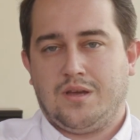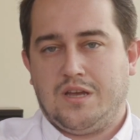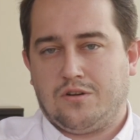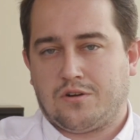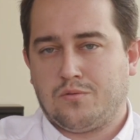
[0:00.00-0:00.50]

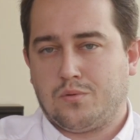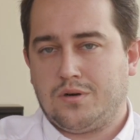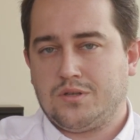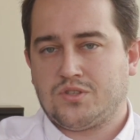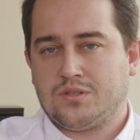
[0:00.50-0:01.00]
In other
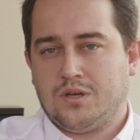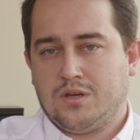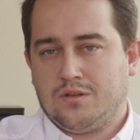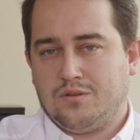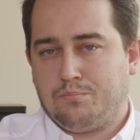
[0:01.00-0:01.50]
words,
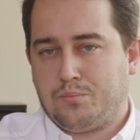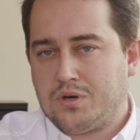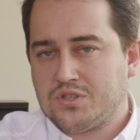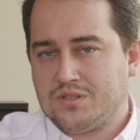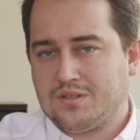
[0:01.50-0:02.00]
the
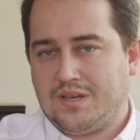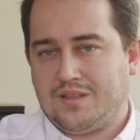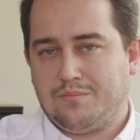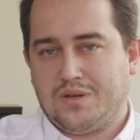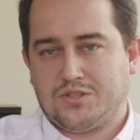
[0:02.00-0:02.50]
personal
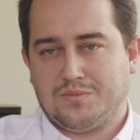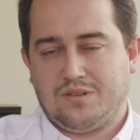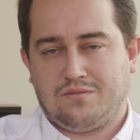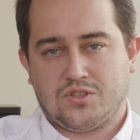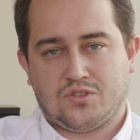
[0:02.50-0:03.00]
data management
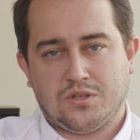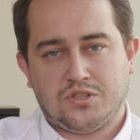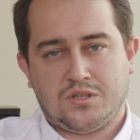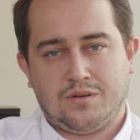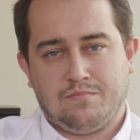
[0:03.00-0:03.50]

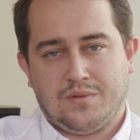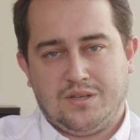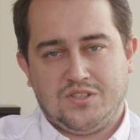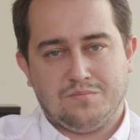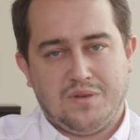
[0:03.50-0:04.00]
infrastructure
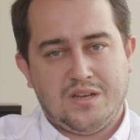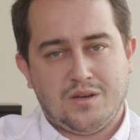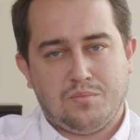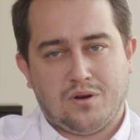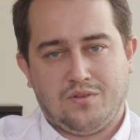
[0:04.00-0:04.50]
is made
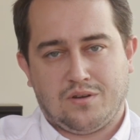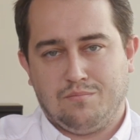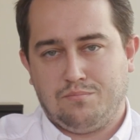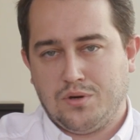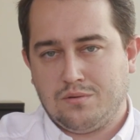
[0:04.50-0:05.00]
up of the
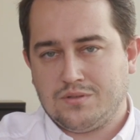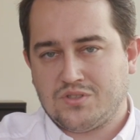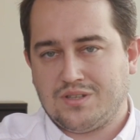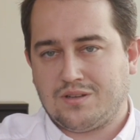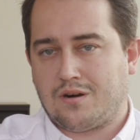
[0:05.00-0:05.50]

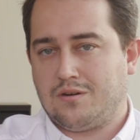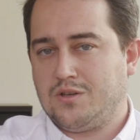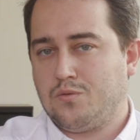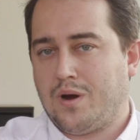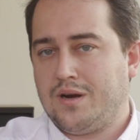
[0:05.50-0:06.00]
components that are
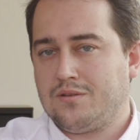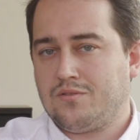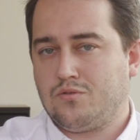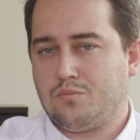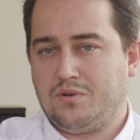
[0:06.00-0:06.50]
required
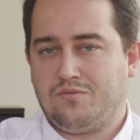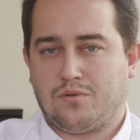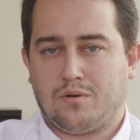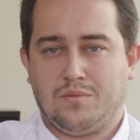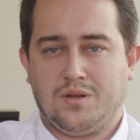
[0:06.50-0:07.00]
to
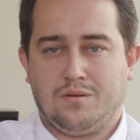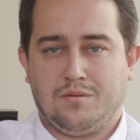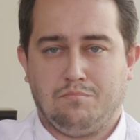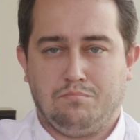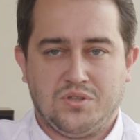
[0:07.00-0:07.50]
perform
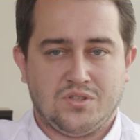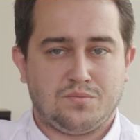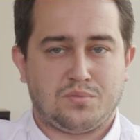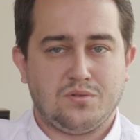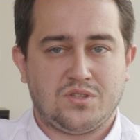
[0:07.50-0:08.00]
business
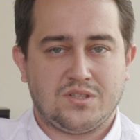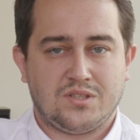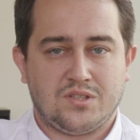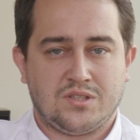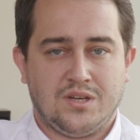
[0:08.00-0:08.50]

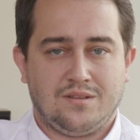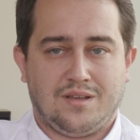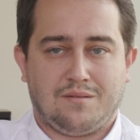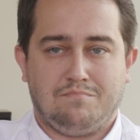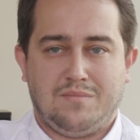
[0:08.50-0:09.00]
processes
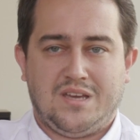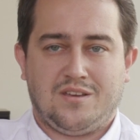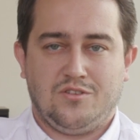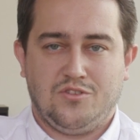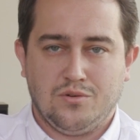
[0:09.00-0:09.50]
that
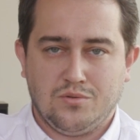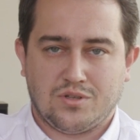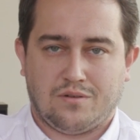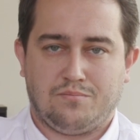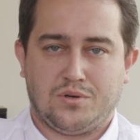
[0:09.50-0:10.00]
make use
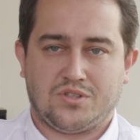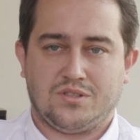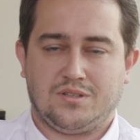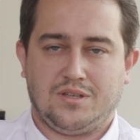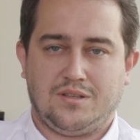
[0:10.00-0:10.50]
of
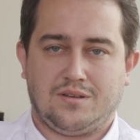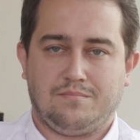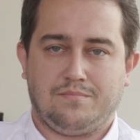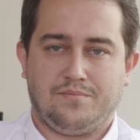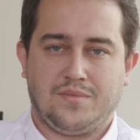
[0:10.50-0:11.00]
personal data.
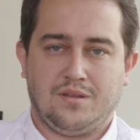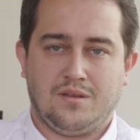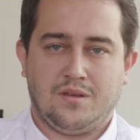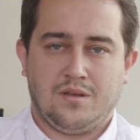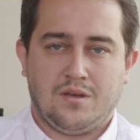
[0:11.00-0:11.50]

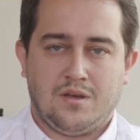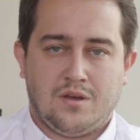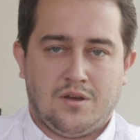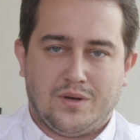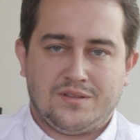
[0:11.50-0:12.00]

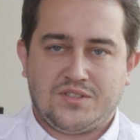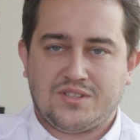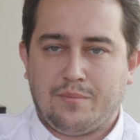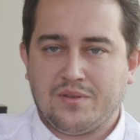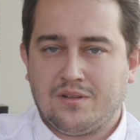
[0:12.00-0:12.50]
When this
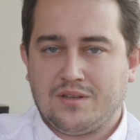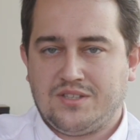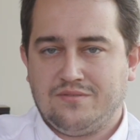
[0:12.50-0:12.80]
capital is